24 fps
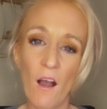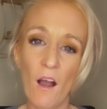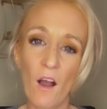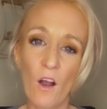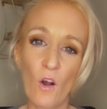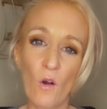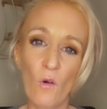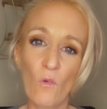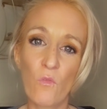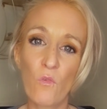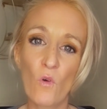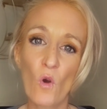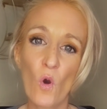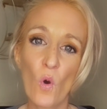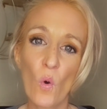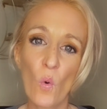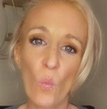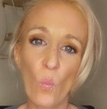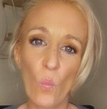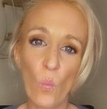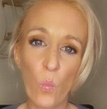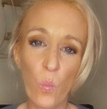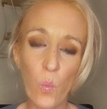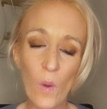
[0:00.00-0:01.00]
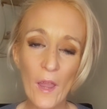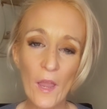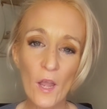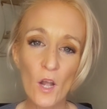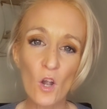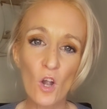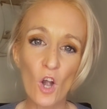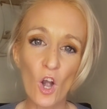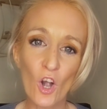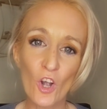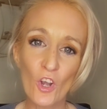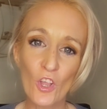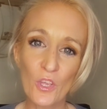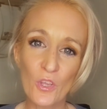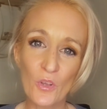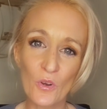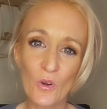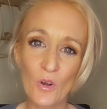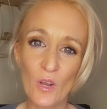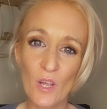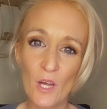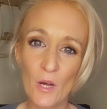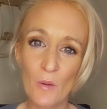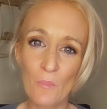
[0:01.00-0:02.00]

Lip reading: of where are your